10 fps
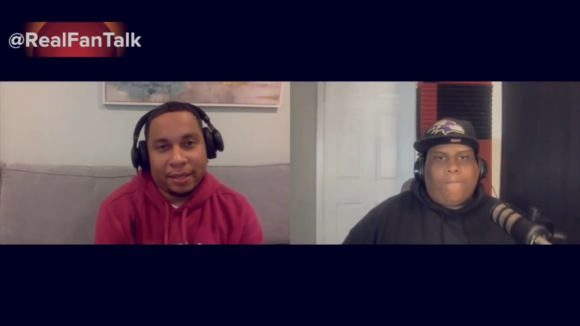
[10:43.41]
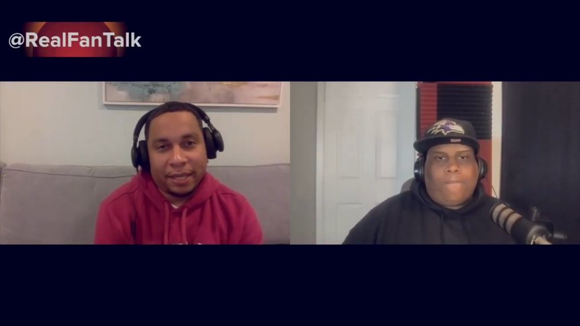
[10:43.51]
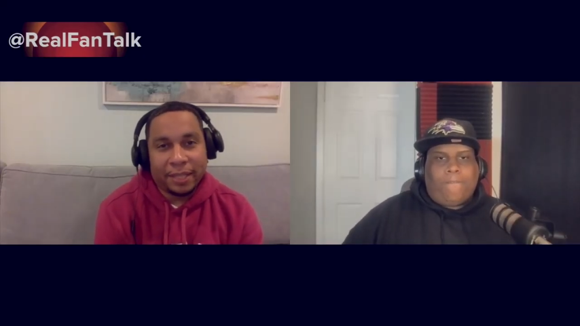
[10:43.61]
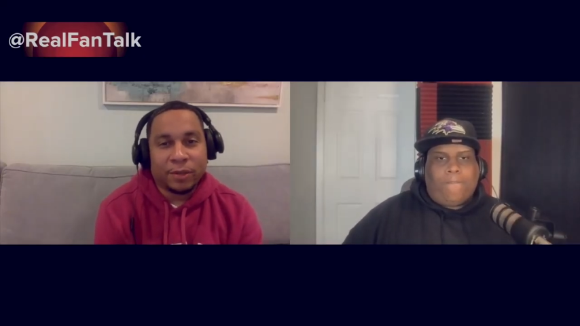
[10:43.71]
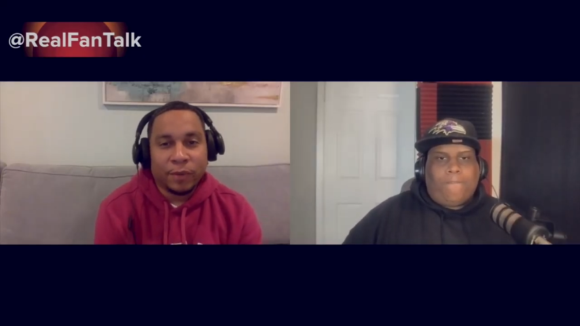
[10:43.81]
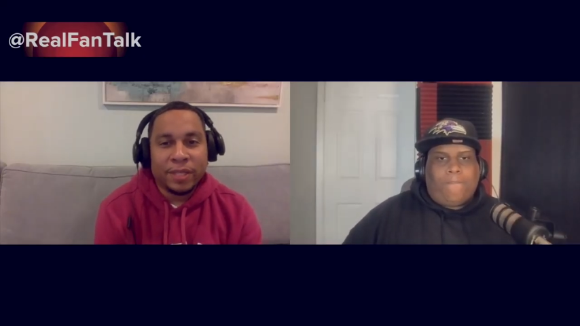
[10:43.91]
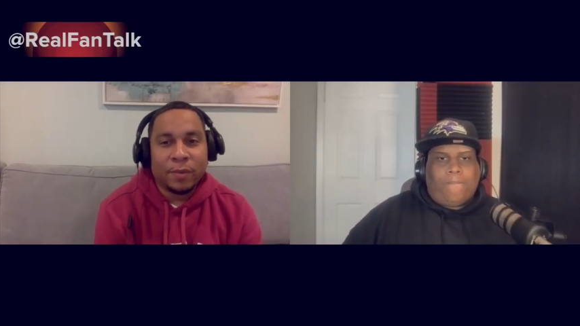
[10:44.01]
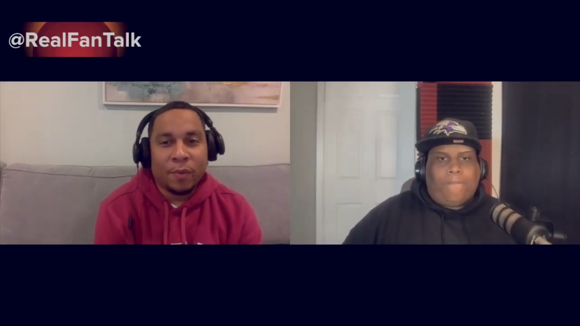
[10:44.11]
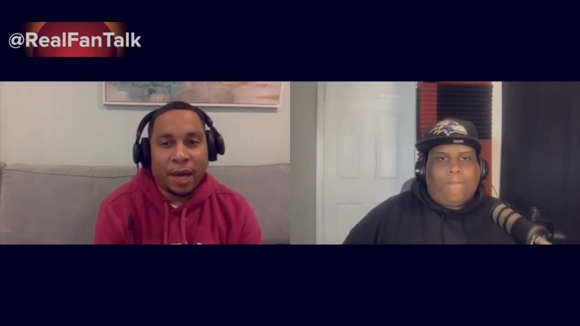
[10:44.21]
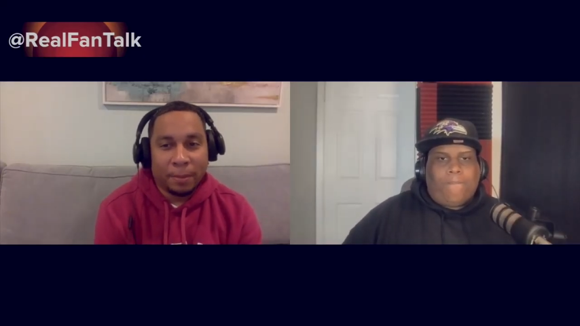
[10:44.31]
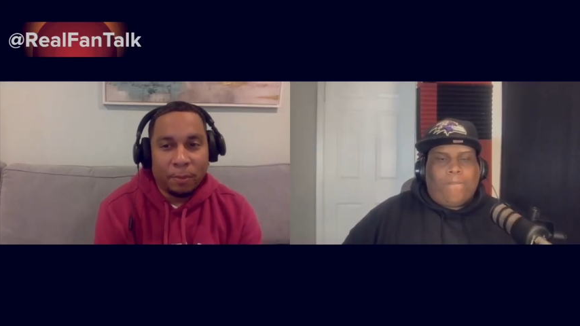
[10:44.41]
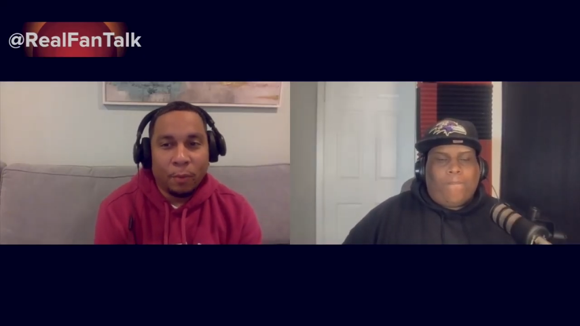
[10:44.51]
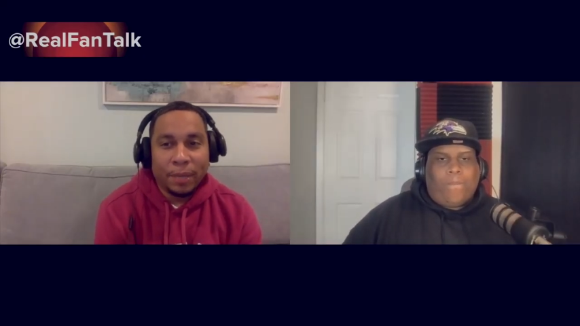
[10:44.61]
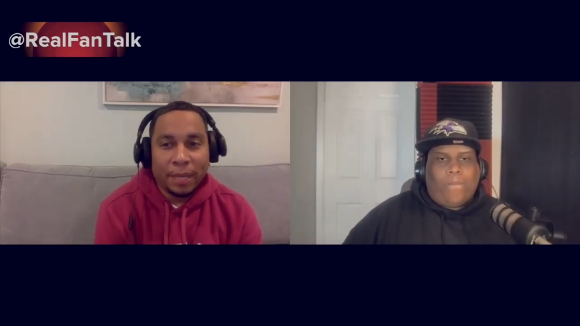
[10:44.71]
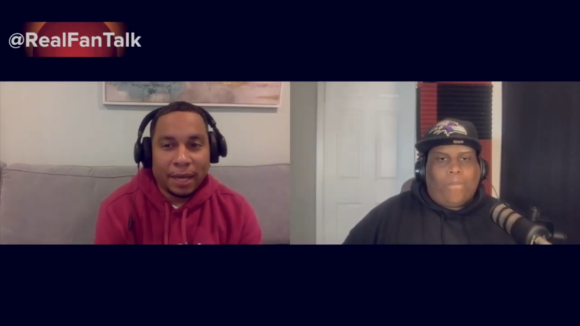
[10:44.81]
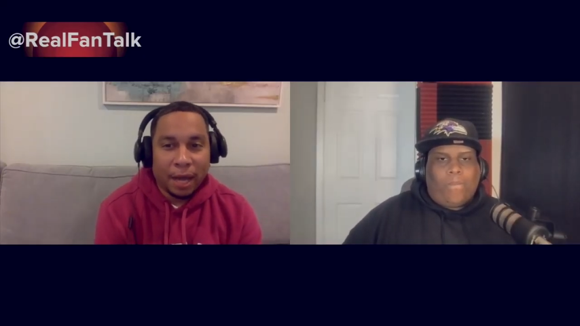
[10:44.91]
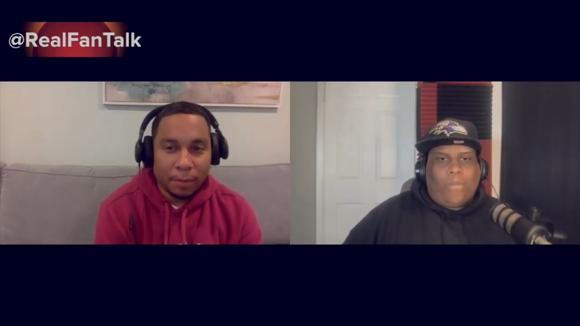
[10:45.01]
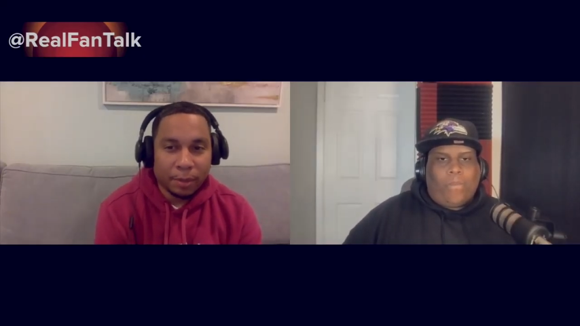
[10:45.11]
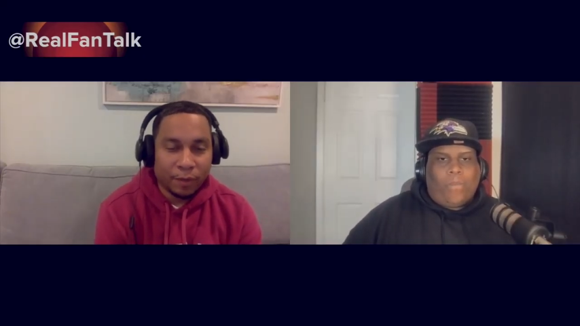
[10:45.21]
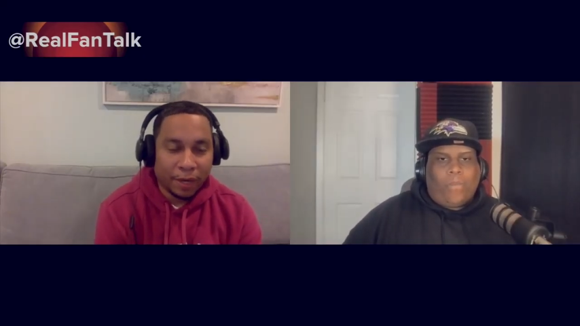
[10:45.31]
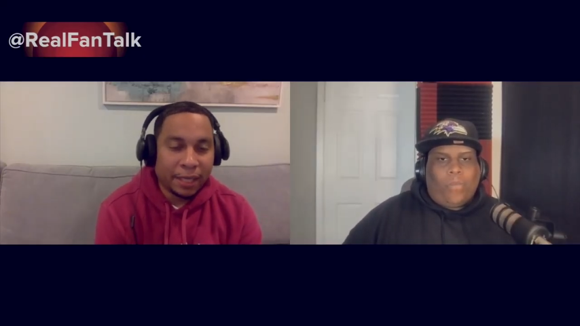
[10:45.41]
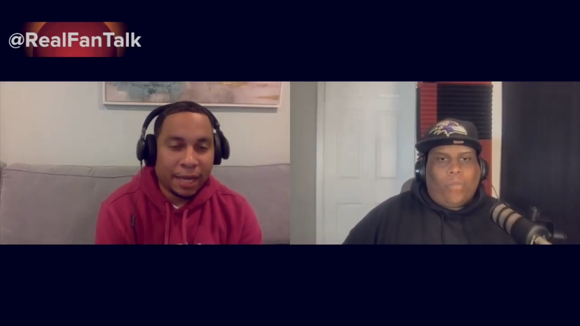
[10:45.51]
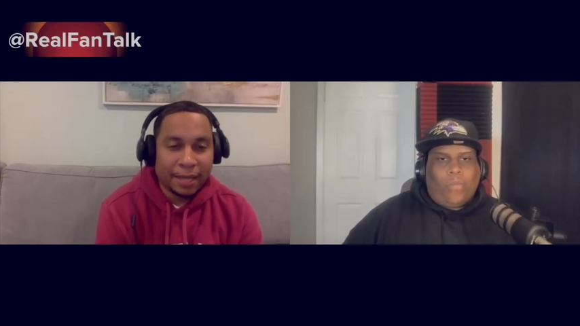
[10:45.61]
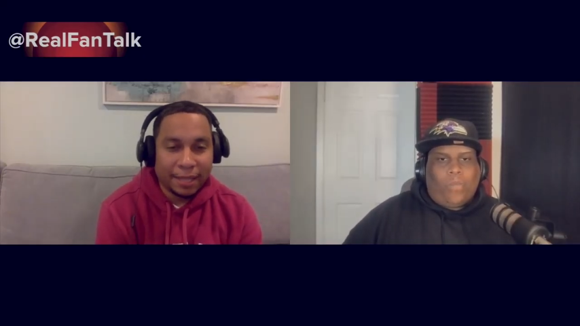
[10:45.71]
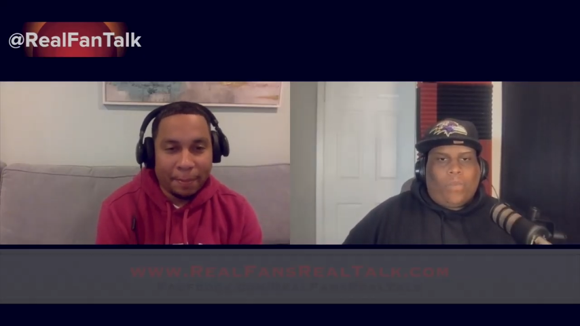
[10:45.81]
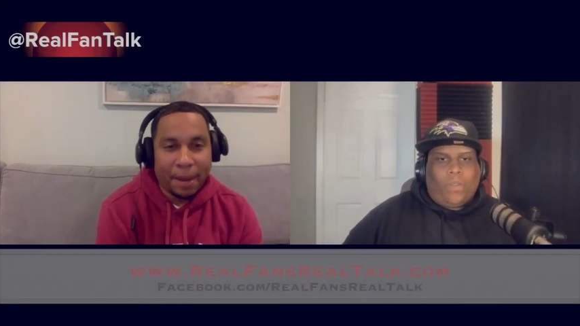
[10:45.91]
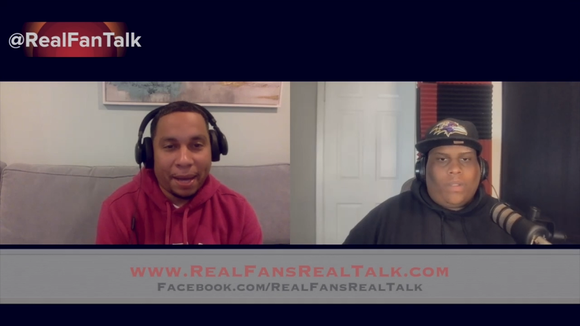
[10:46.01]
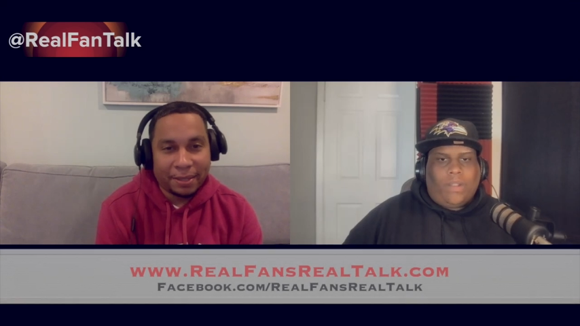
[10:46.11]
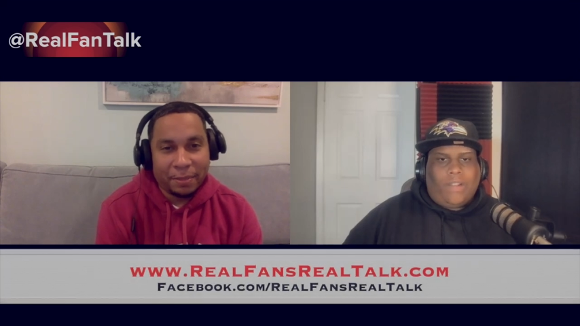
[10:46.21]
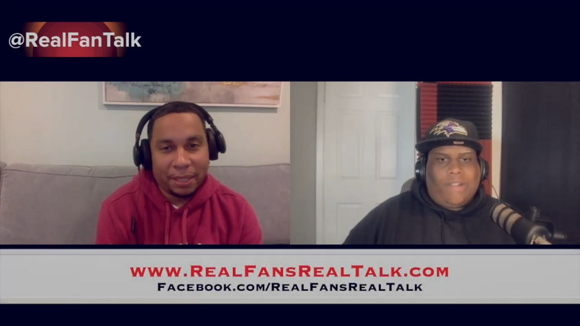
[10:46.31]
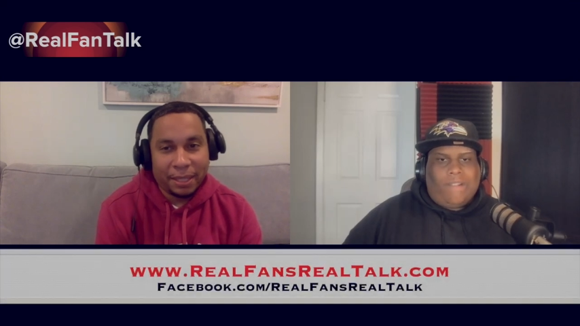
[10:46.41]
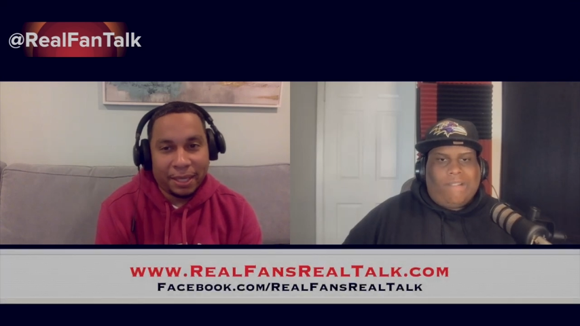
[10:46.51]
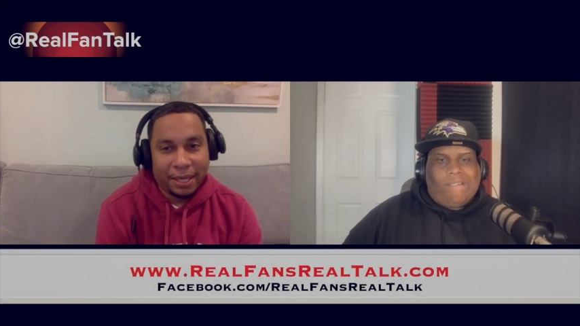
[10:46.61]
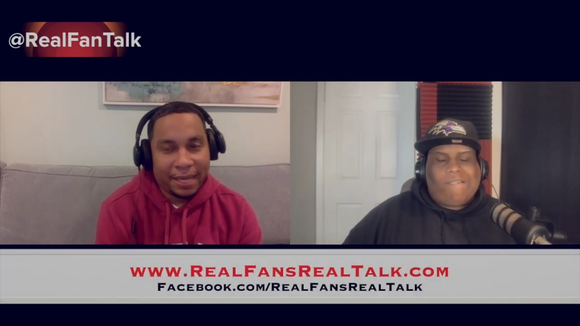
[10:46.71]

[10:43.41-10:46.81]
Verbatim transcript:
Speaker 1: there's a reason why the moment that Conor McGregor got that boxing money,